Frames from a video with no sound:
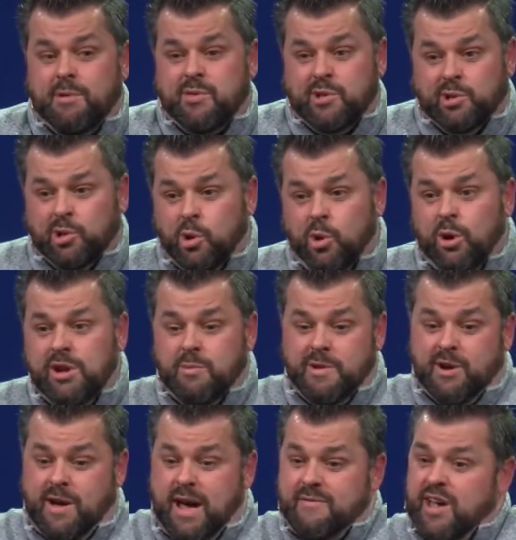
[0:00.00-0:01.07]
with the Lord and we
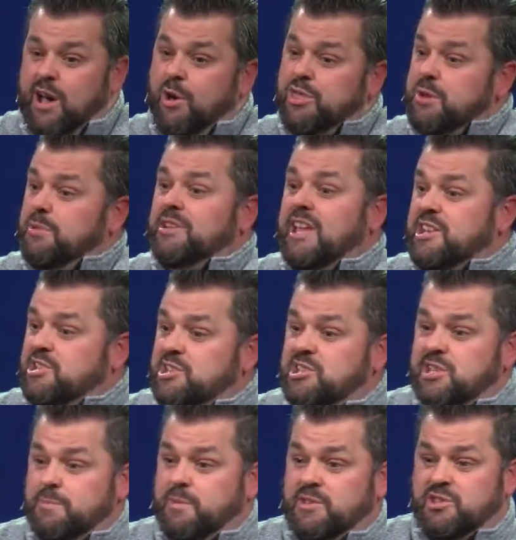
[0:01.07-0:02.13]
don't have a healthy
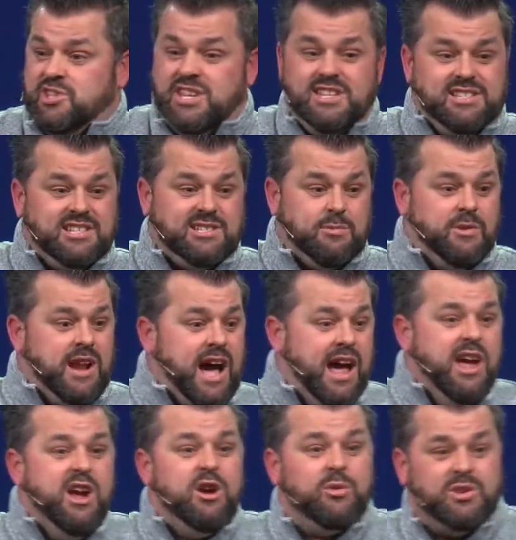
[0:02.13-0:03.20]
relationship with Jesus and we're not
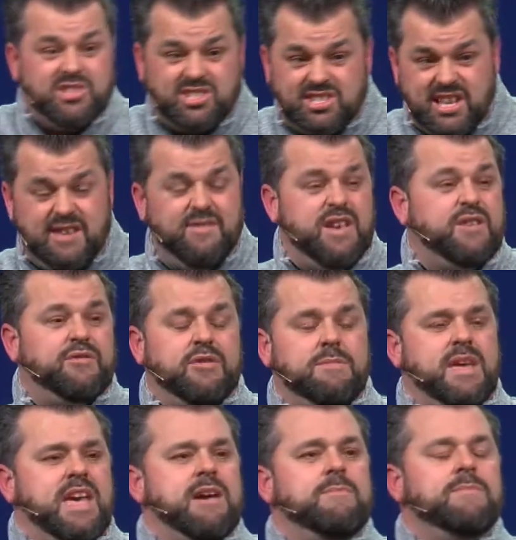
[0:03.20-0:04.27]
receiving from
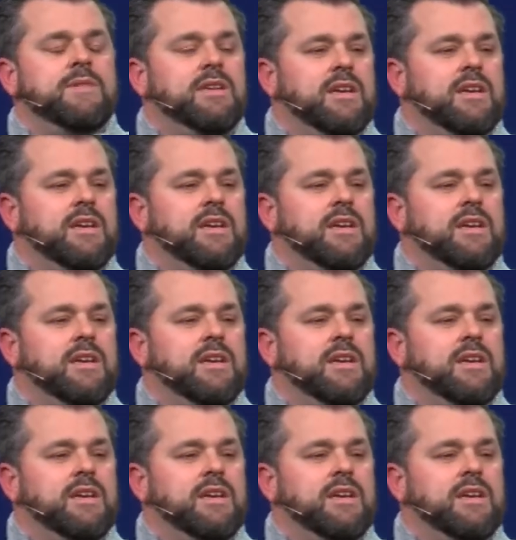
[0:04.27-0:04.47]
Him.